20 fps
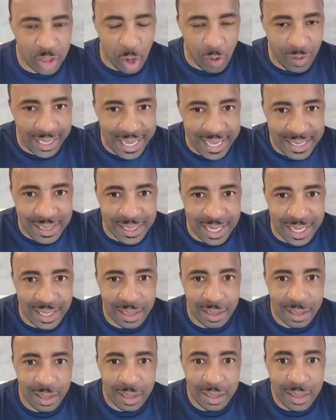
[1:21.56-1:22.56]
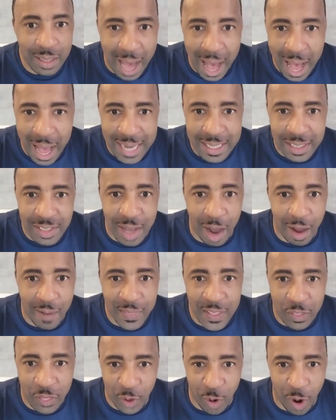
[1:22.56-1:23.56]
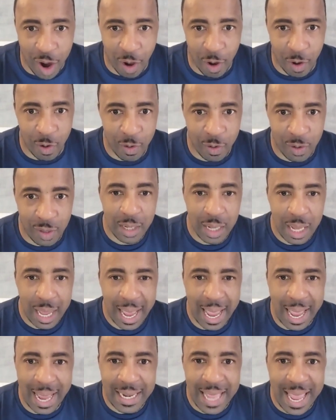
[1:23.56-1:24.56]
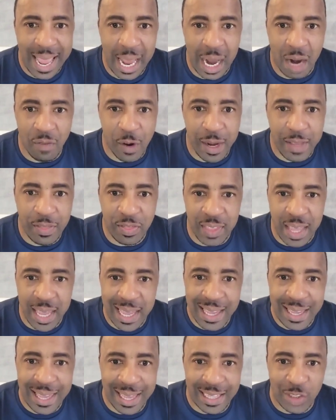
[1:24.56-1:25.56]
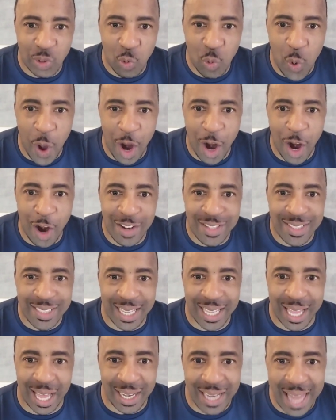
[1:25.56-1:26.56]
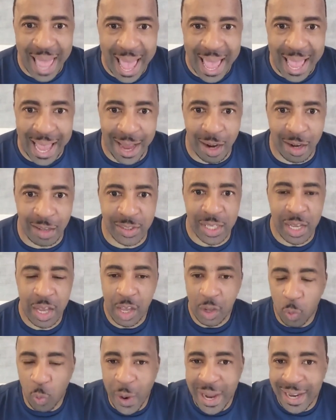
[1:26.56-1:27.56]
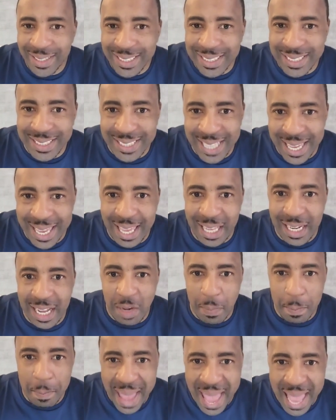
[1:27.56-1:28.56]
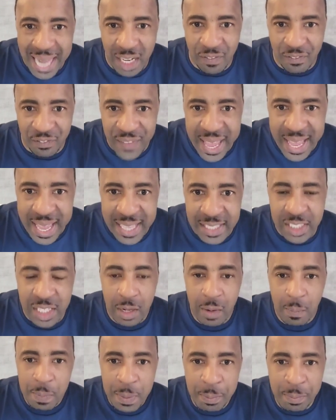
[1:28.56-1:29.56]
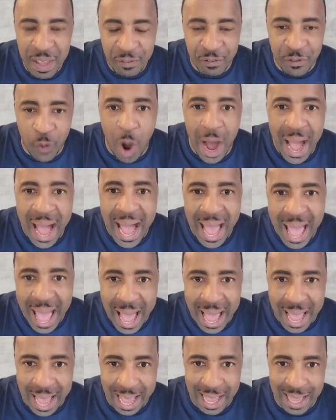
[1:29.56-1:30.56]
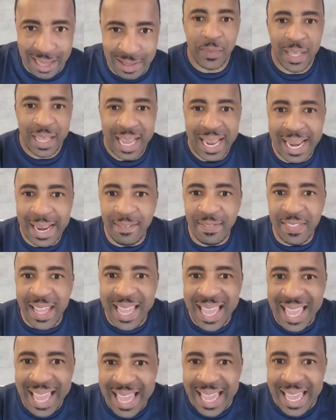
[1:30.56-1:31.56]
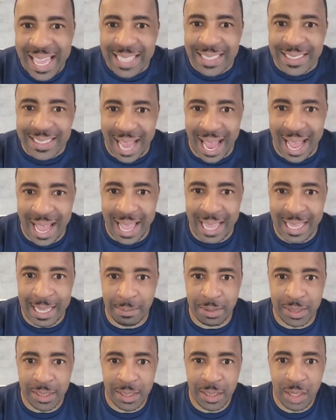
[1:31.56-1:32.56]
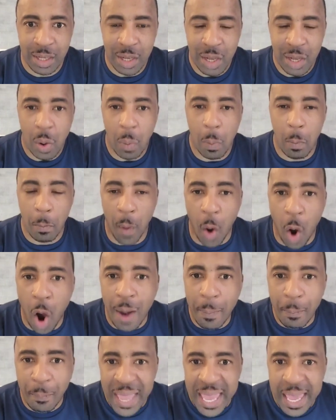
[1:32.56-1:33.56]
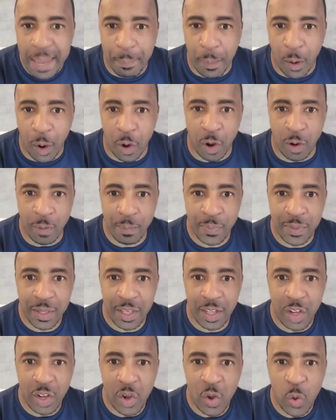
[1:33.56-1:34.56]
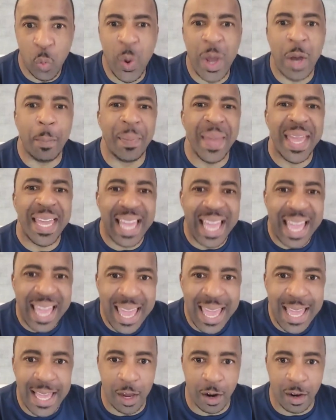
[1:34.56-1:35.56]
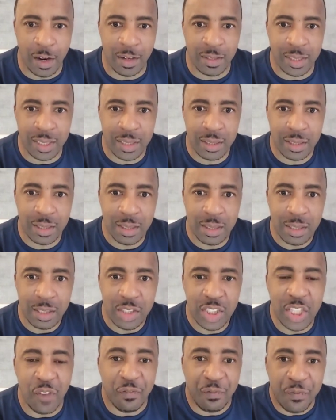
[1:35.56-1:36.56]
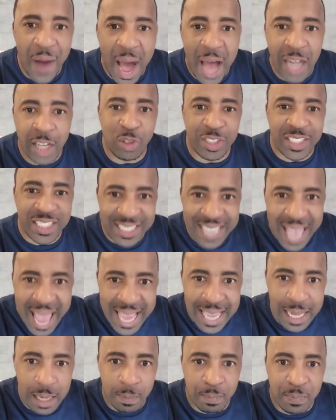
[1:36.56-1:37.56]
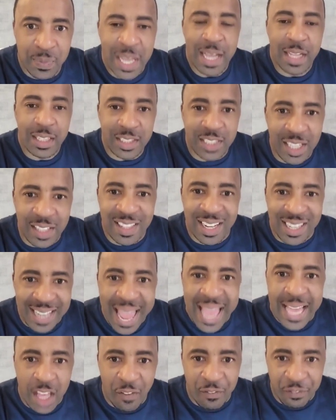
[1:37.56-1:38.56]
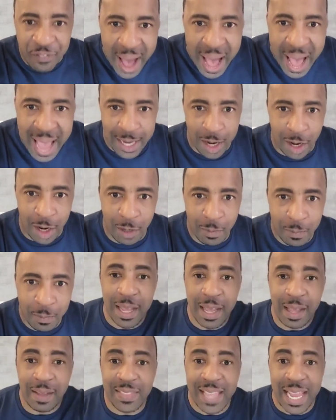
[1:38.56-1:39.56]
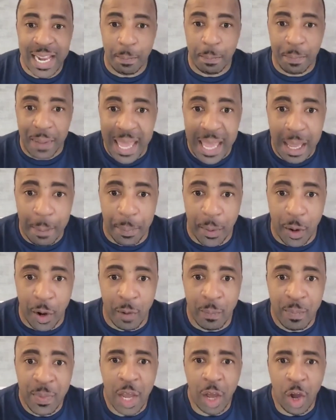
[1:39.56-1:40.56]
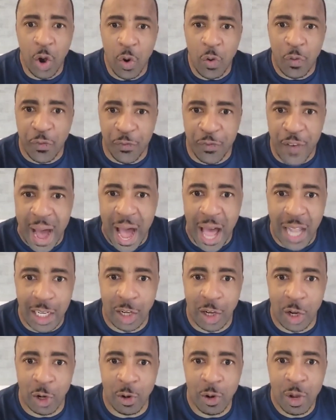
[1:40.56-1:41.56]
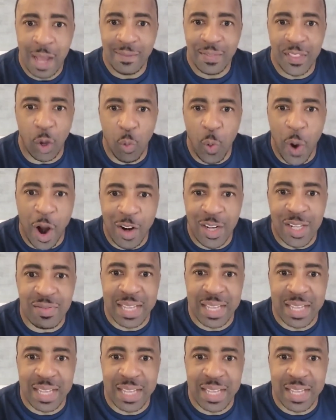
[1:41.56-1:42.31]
So listen, God is on the throne, and everything his word declares, we are seeing it manifest before our eyes. In the end times, more people will be eager to follow Satan to the lake of fire than people who follow the word